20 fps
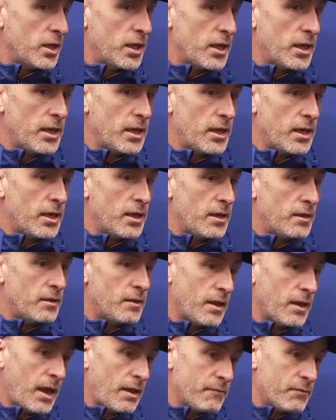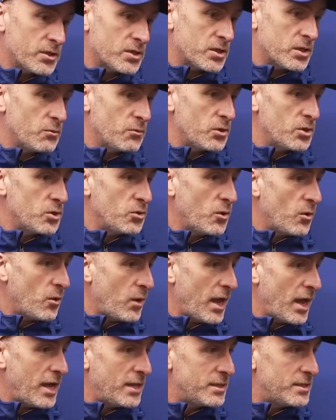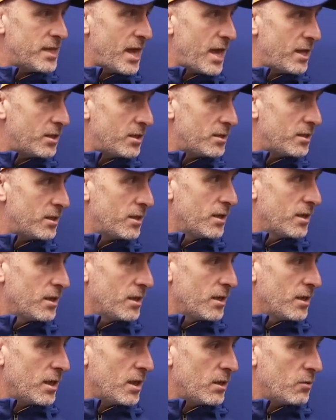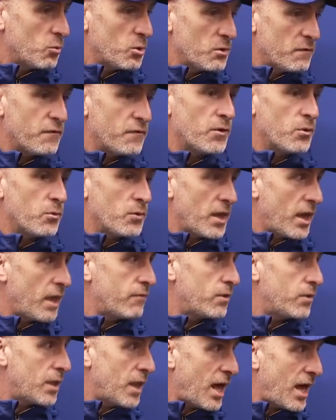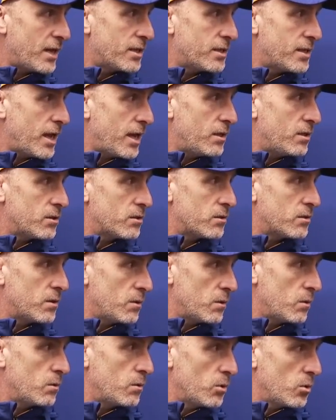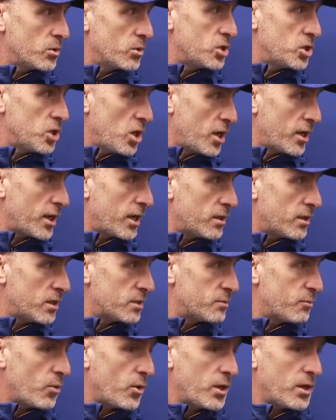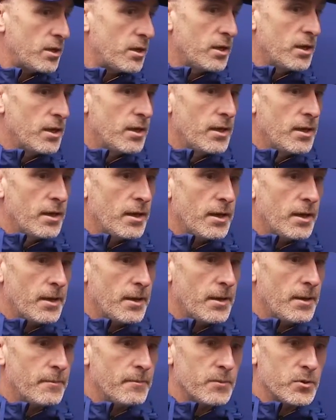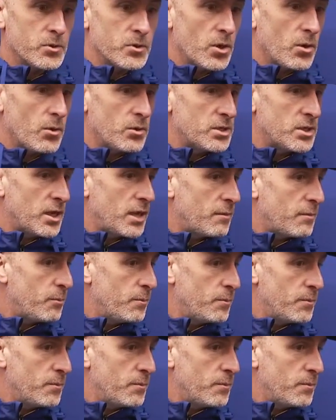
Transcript: And obviously when you add talent, and we feel we have a lot of talent, though it's young at this point, there's always that